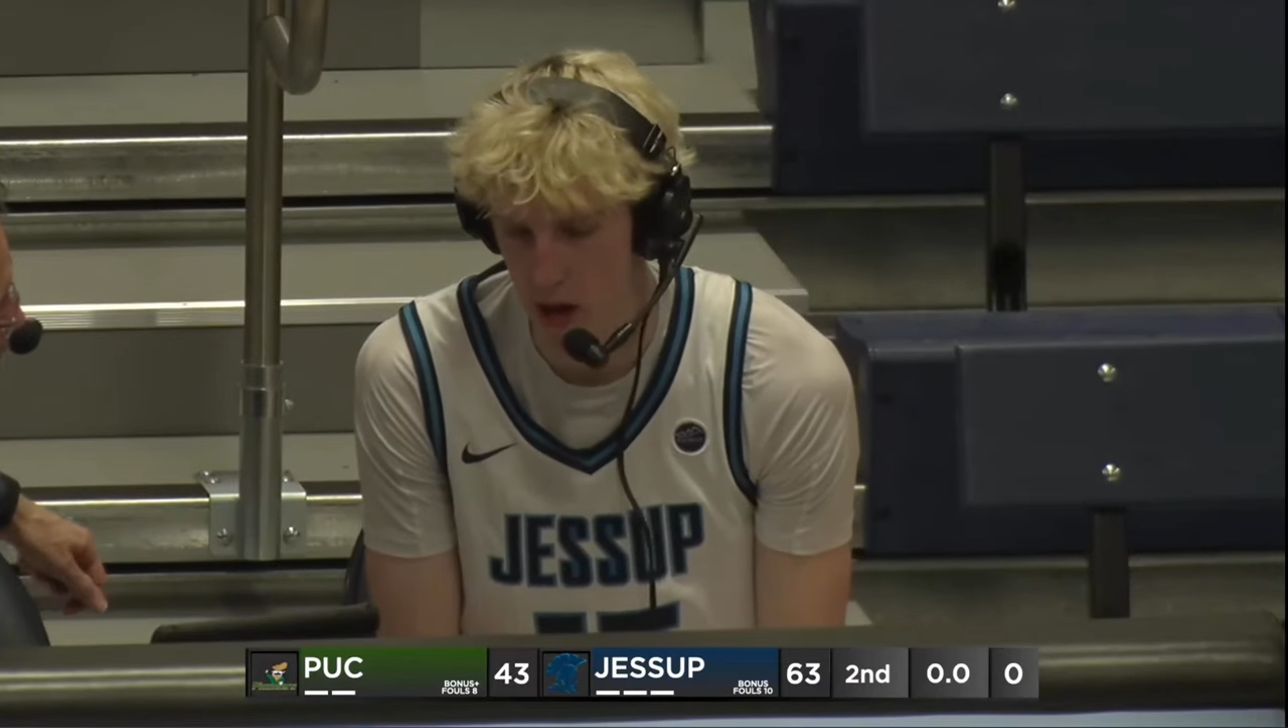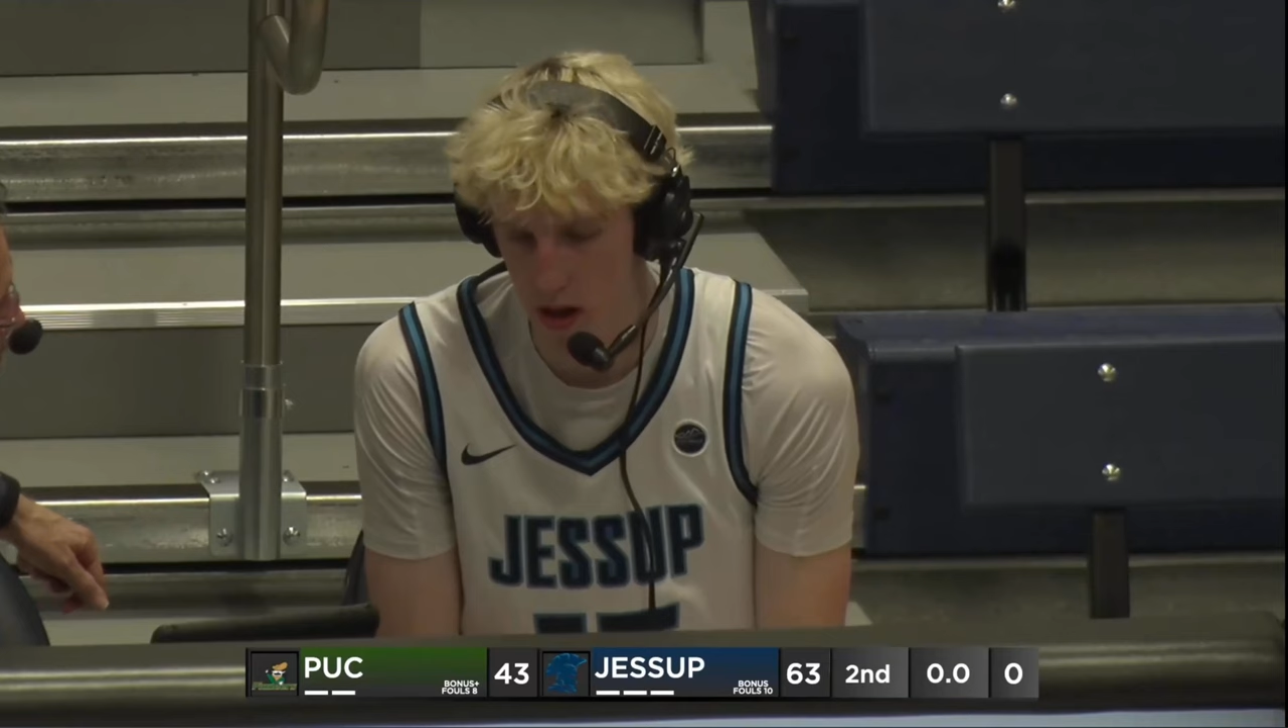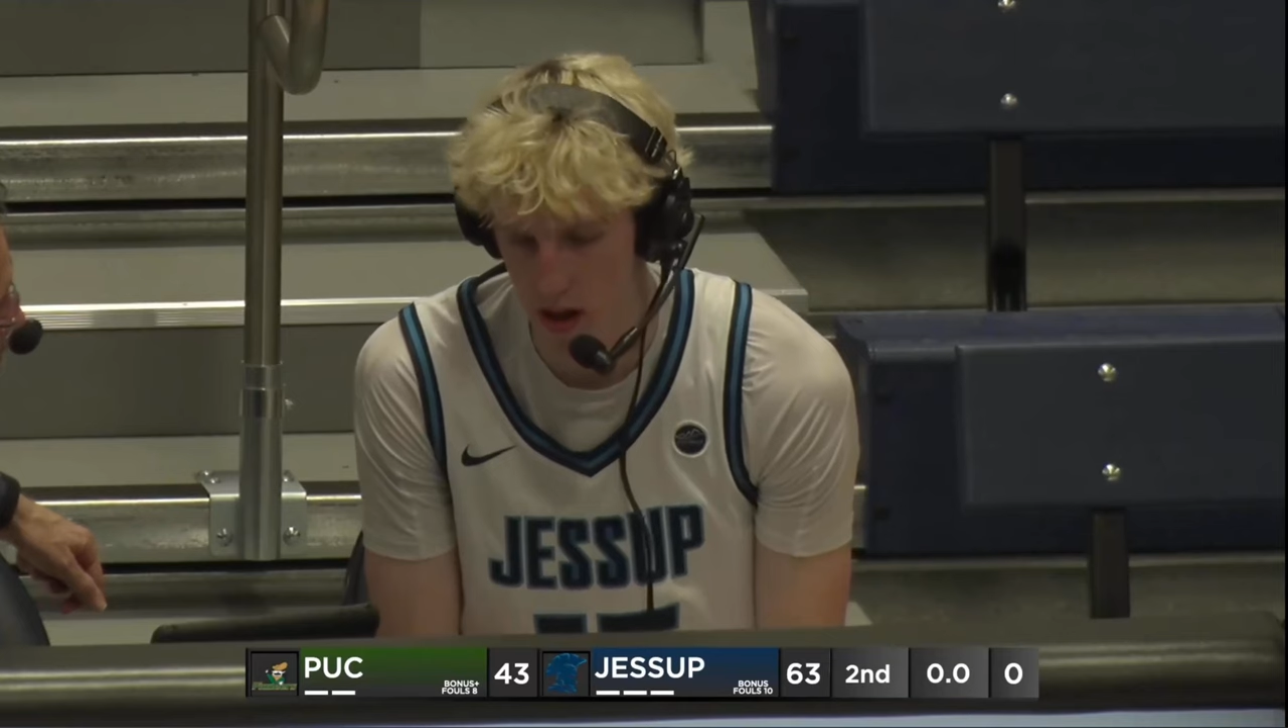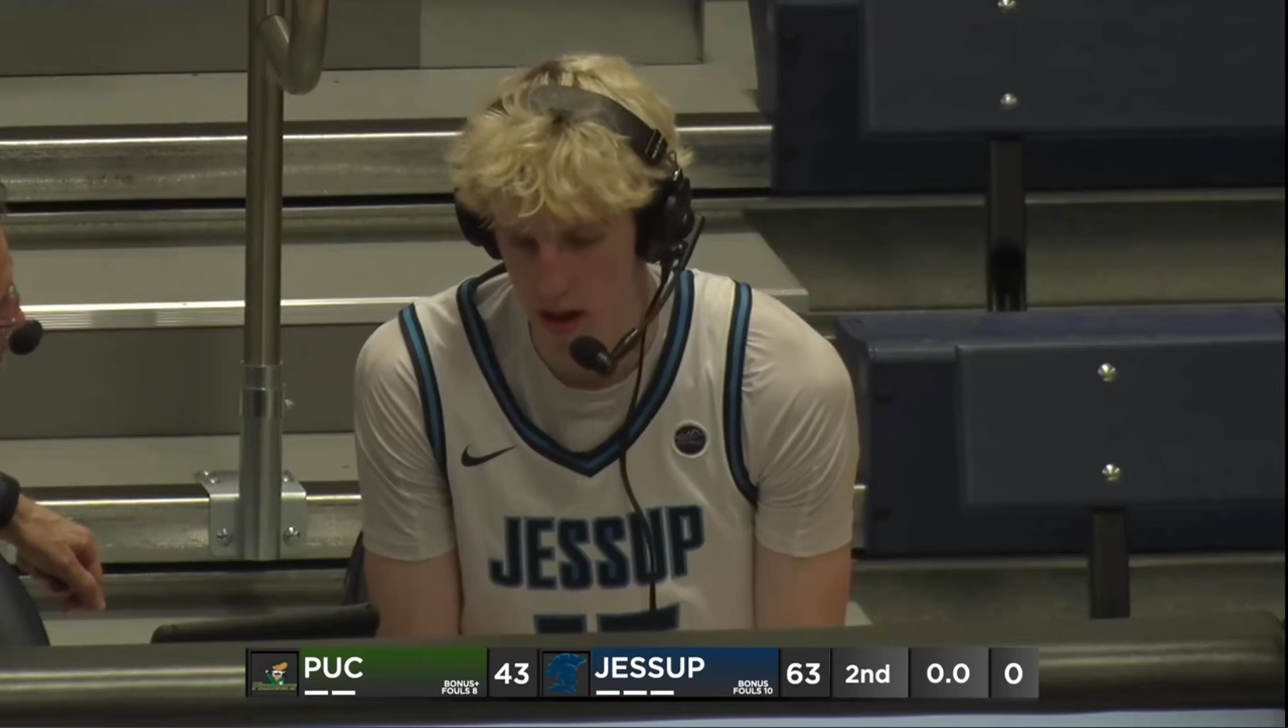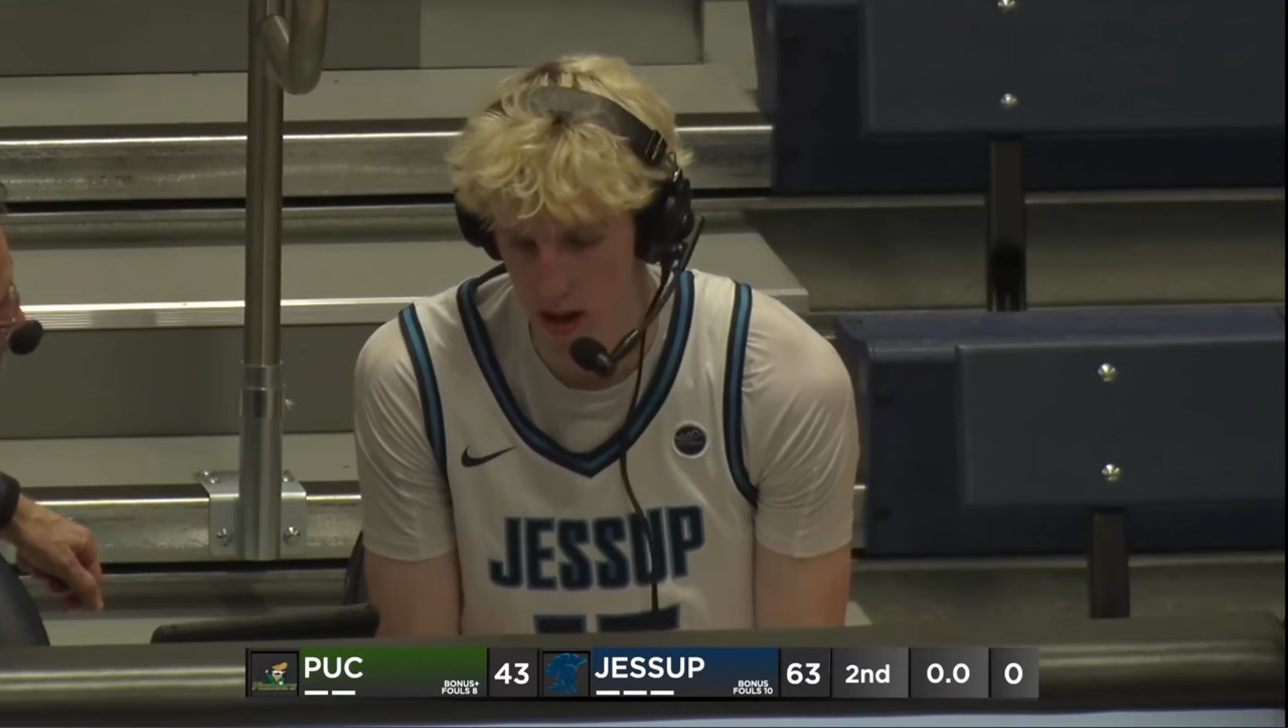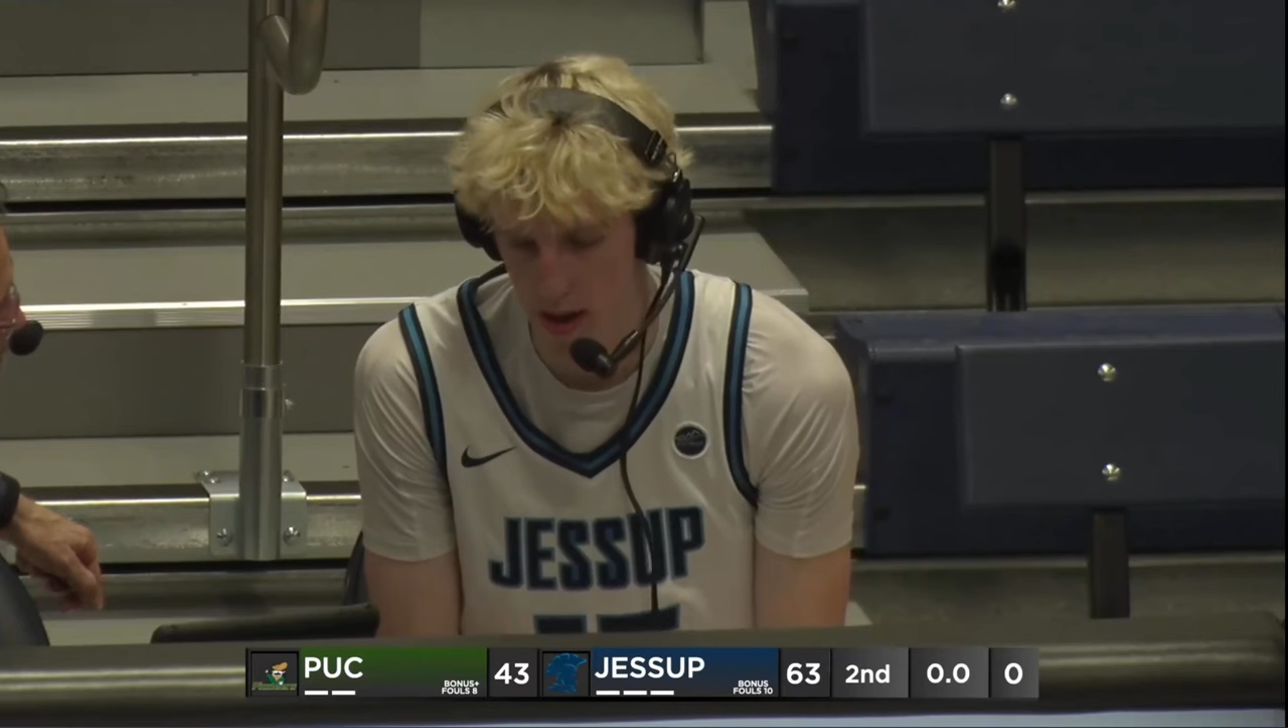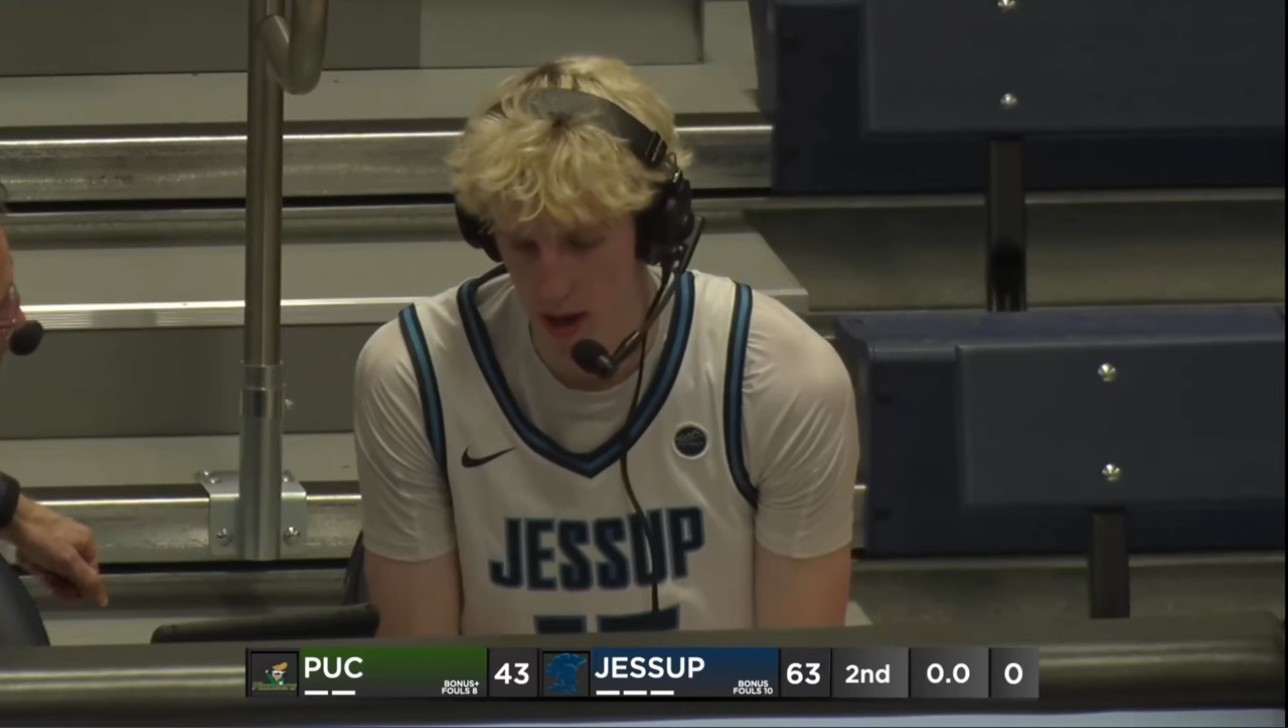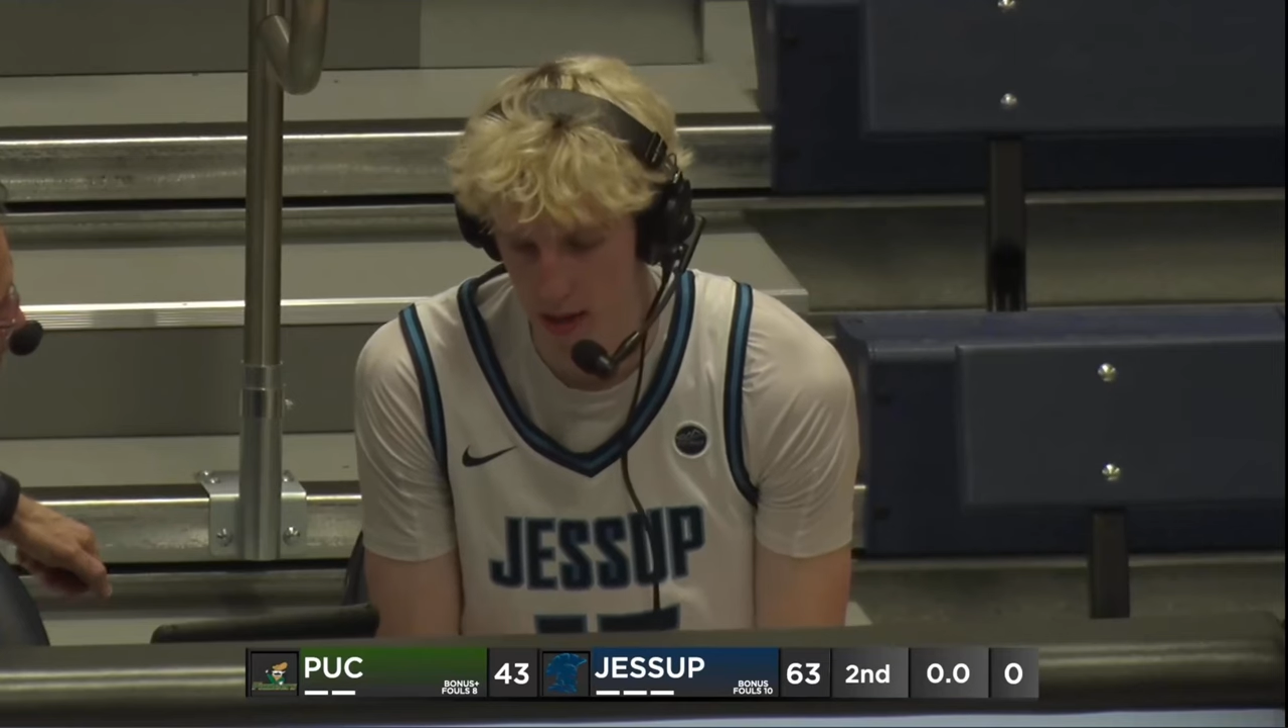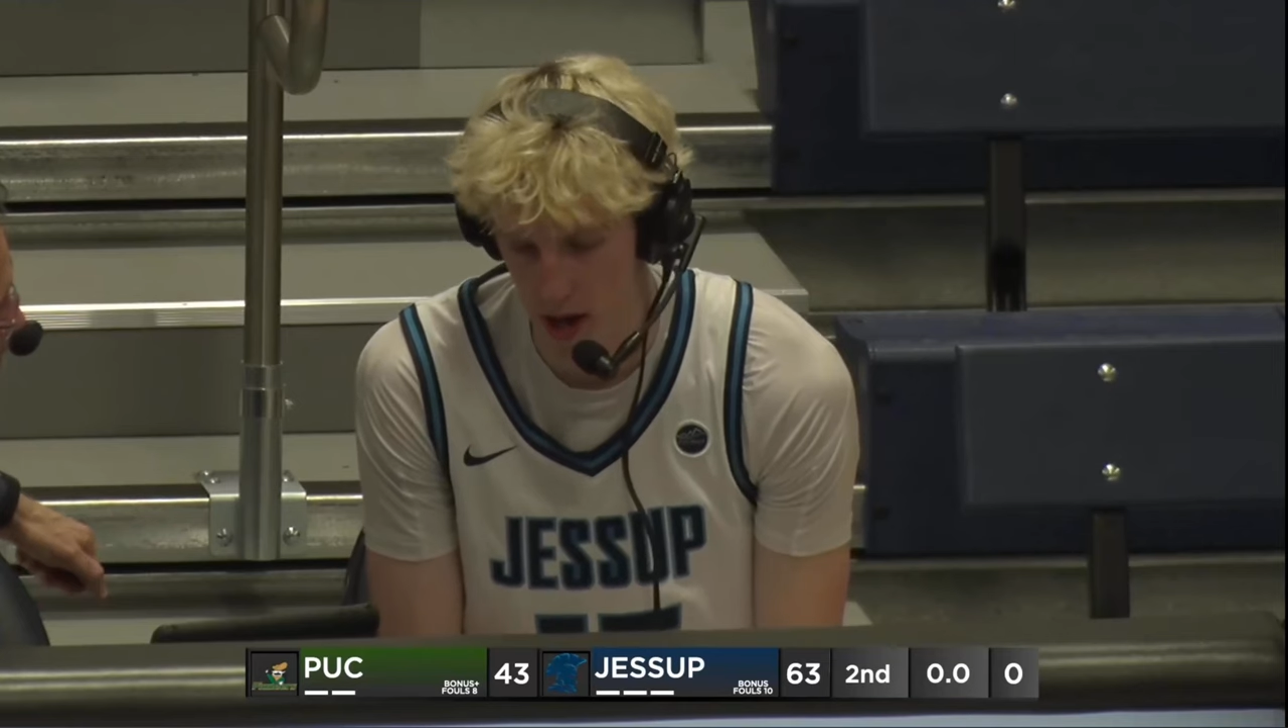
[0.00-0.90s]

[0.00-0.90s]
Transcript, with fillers: I